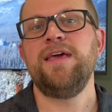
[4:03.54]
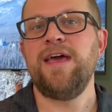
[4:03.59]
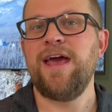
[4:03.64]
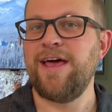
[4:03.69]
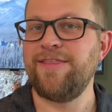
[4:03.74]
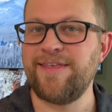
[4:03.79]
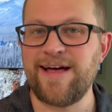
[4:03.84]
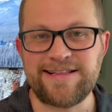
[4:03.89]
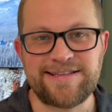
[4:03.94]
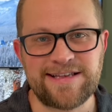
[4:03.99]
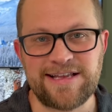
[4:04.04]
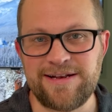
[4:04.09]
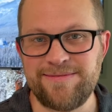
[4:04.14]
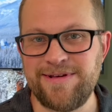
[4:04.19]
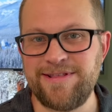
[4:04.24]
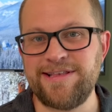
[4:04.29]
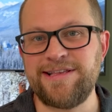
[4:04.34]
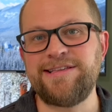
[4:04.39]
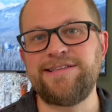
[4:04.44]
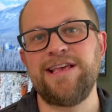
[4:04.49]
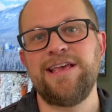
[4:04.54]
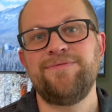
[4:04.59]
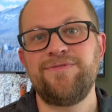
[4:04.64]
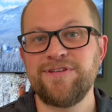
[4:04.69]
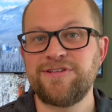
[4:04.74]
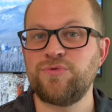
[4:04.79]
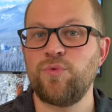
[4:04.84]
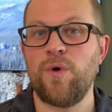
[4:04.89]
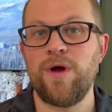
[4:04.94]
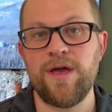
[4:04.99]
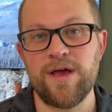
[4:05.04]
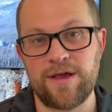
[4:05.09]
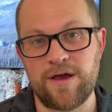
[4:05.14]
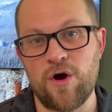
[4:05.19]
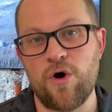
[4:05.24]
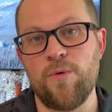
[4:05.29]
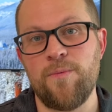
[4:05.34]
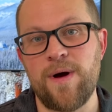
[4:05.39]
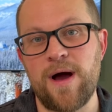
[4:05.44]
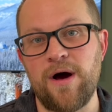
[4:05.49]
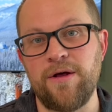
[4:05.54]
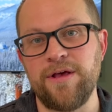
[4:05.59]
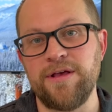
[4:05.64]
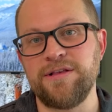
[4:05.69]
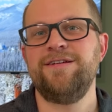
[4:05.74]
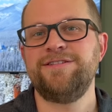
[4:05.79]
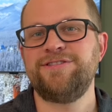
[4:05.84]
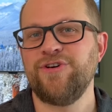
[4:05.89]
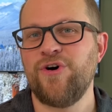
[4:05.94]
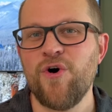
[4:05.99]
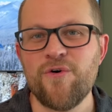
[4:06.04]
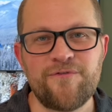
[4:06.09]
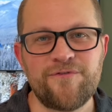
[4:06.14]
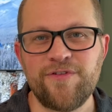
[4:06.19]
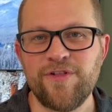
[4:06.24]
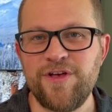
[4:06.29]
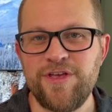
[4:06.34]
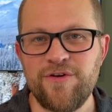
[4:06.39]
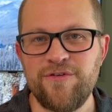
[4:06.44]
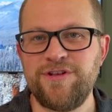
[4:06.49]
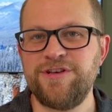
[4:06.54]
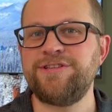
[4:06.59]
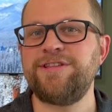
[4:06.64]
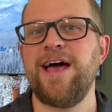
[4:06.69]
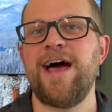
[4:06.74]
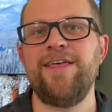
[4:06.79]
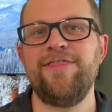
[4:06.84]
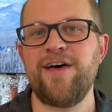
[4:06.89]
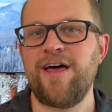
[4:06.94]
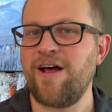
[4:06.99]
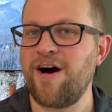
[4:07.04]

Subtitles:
and that's going to be the safest way to go about it. So hopefully you just had that